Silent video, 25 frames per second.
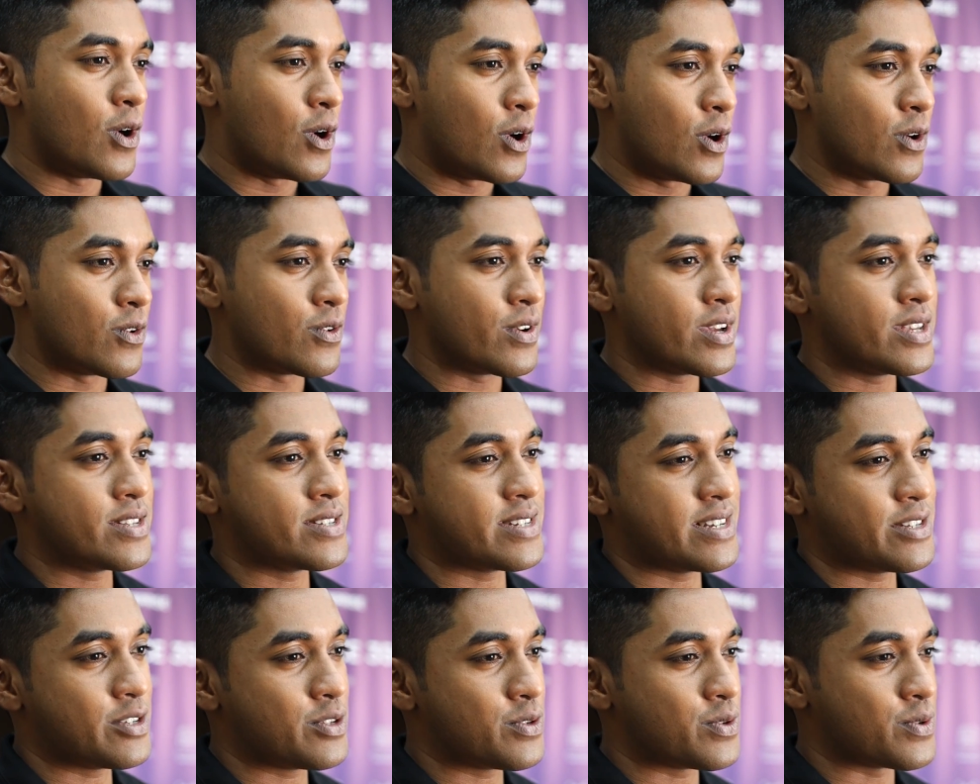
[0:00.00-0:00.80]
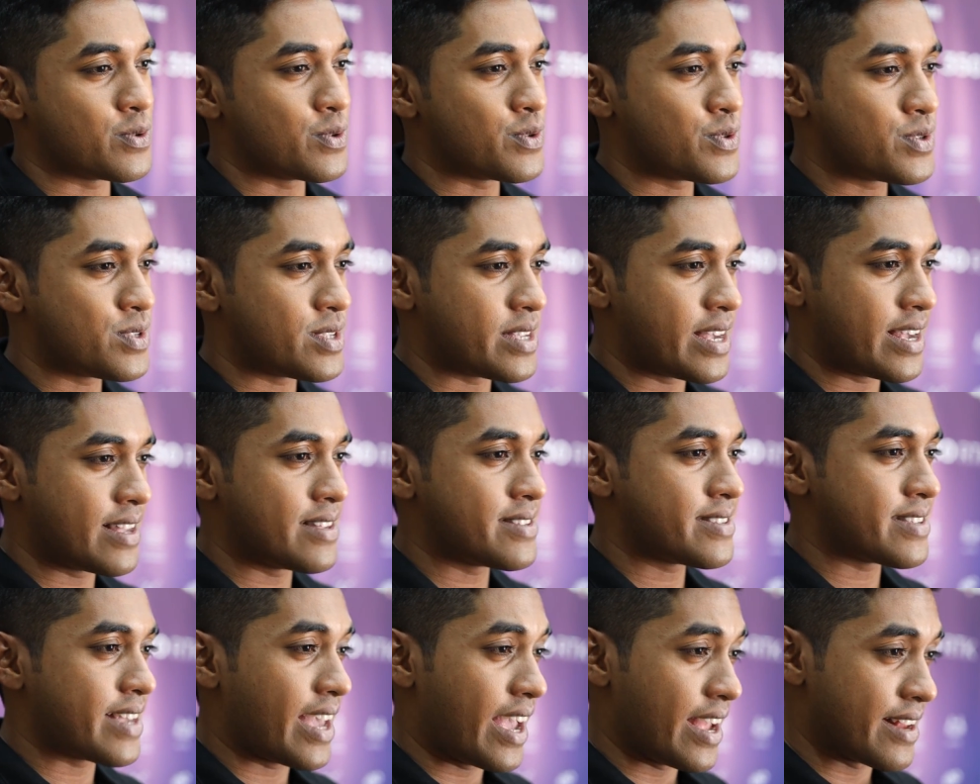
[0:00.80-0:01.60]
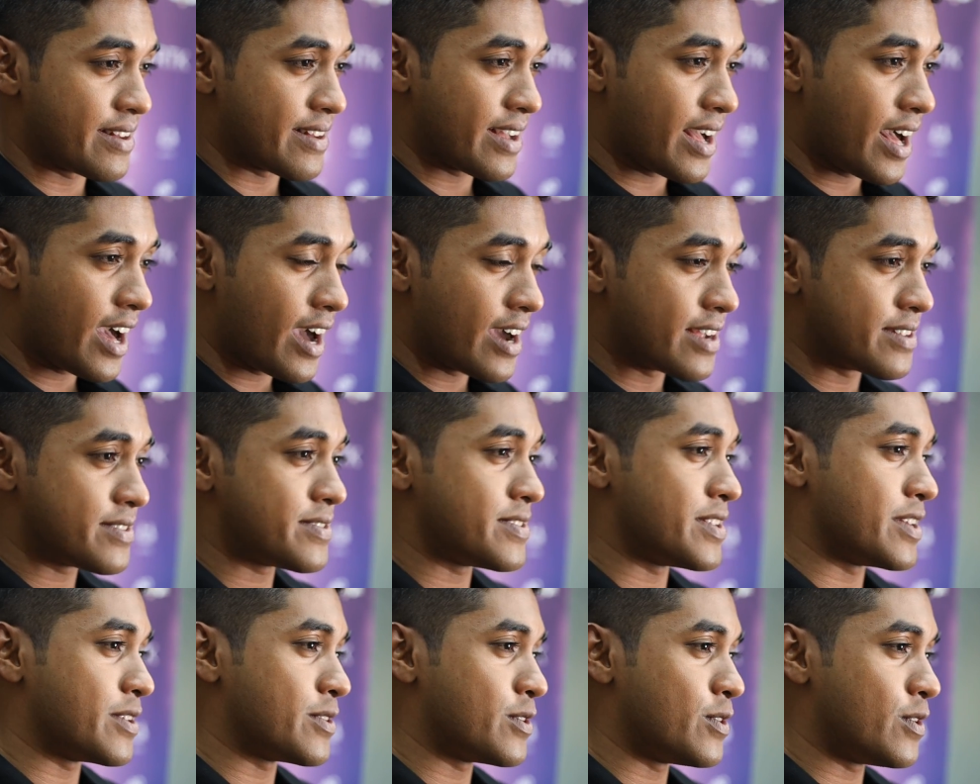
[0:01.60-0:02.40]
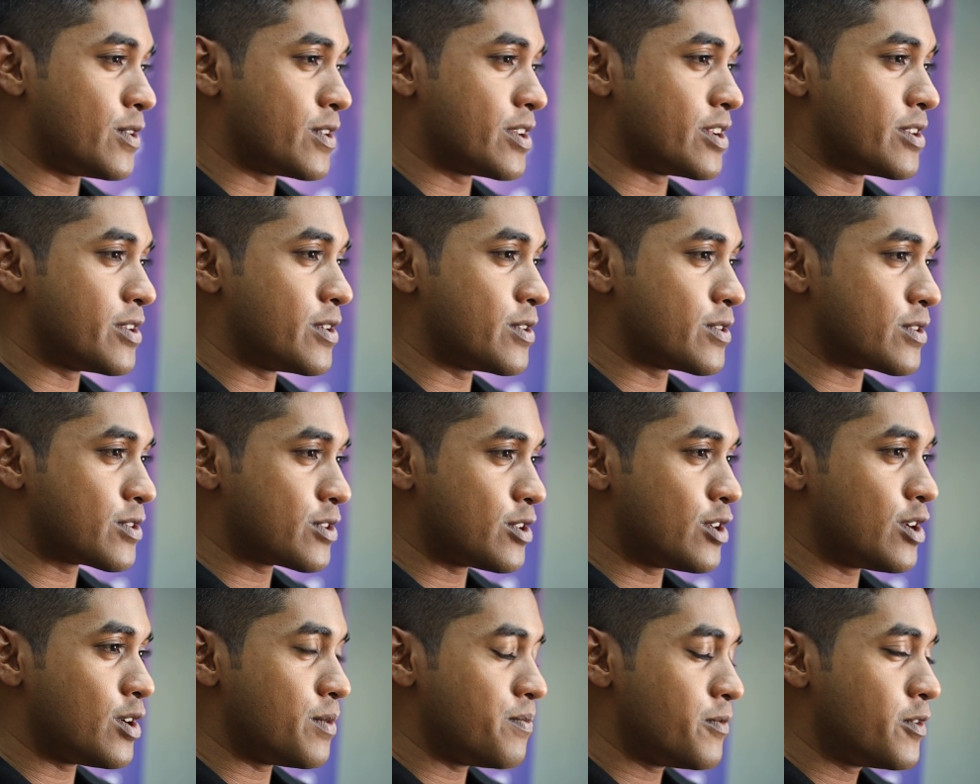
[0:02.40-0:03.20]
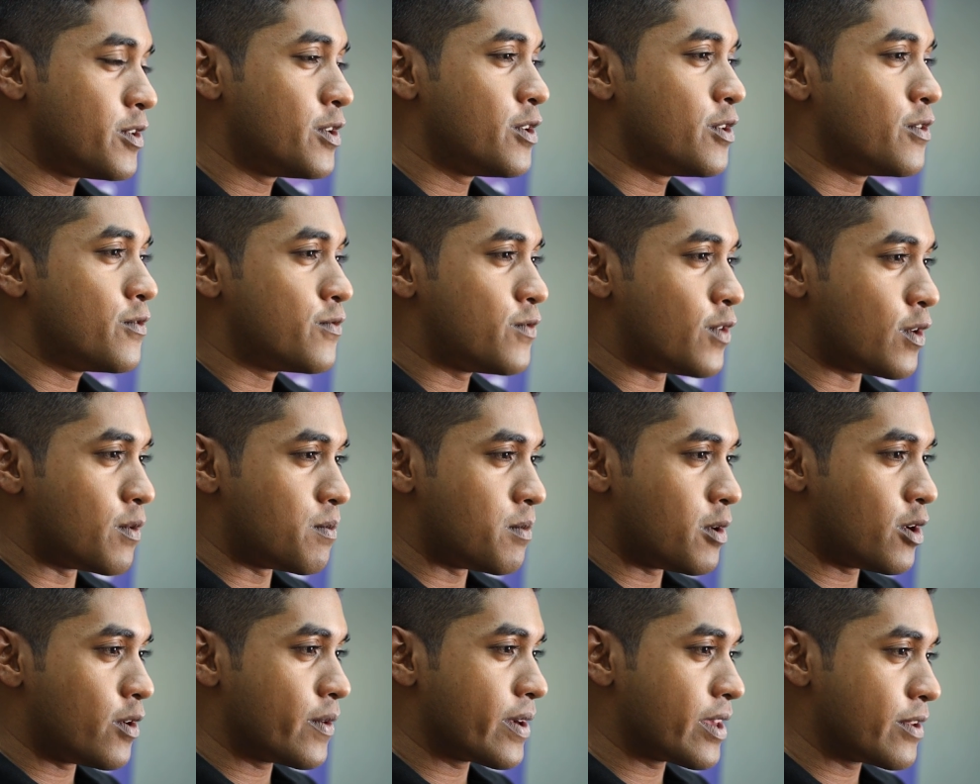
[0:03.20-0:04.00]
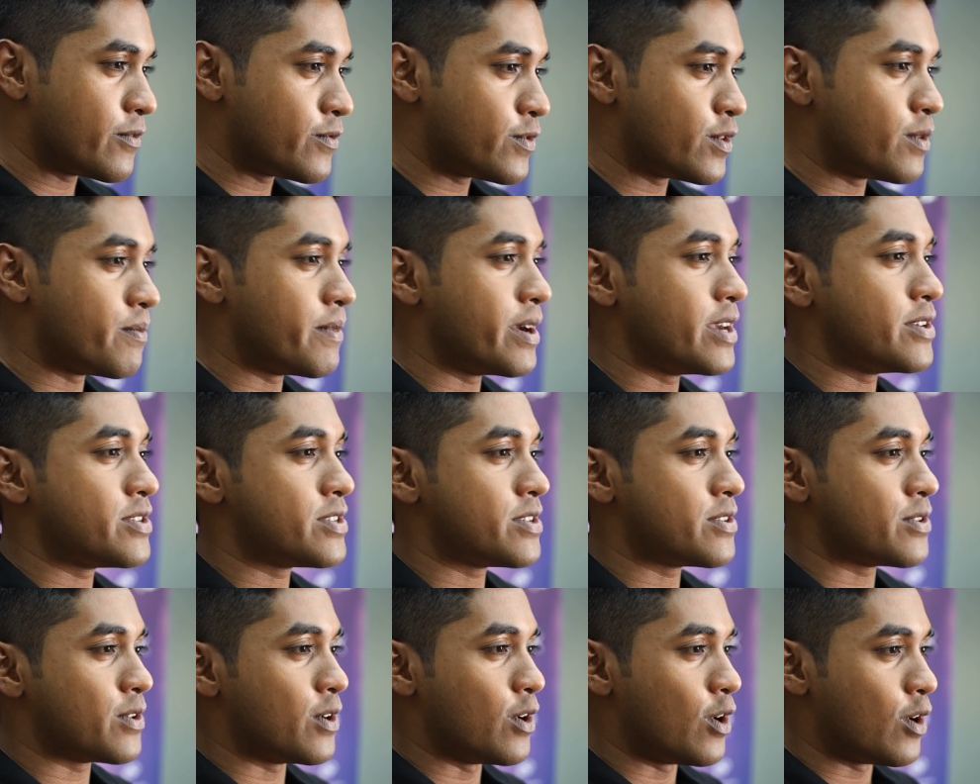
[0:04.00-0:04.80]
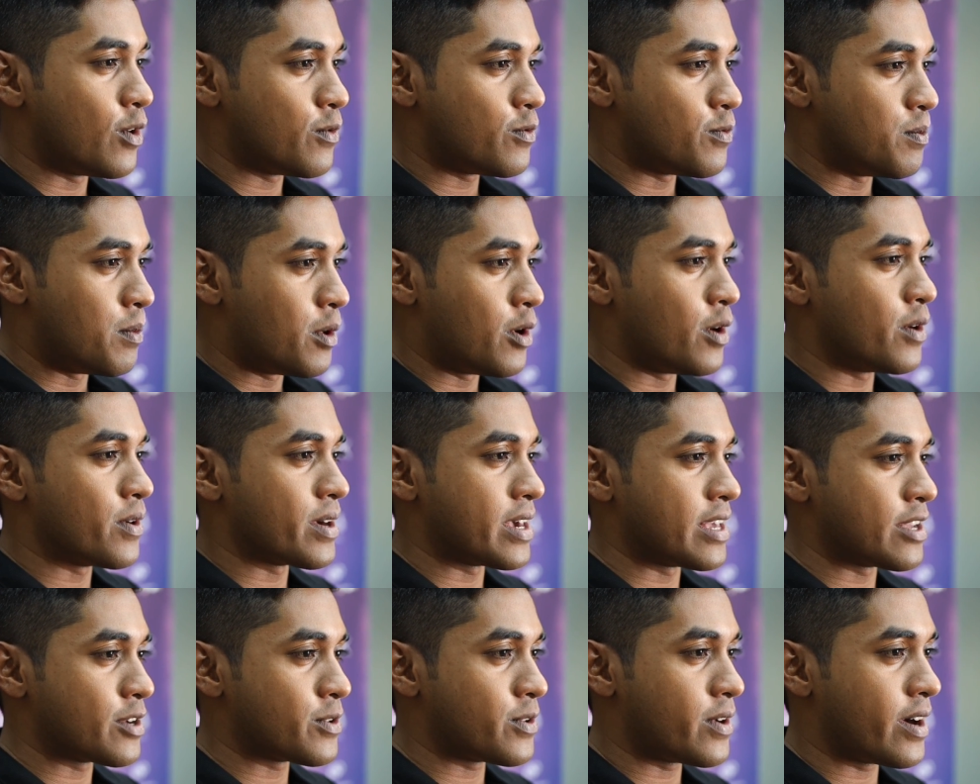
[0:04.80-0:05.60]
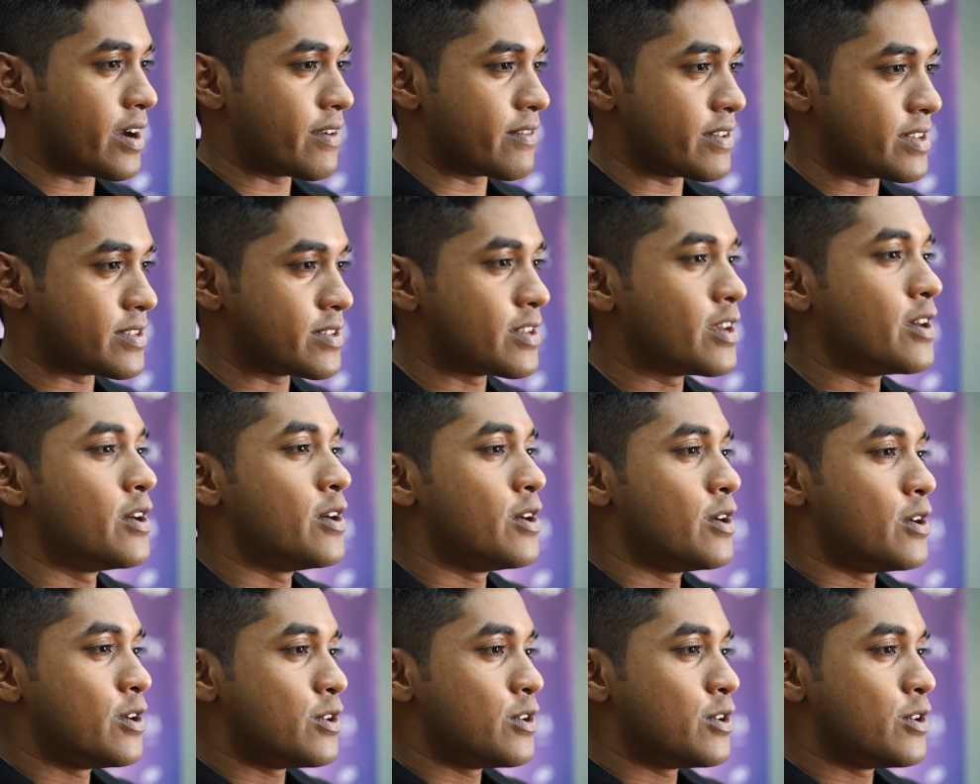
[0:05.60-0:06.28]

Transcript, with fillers: or reach us through sales at R C corner dot com for more information or more inquiries.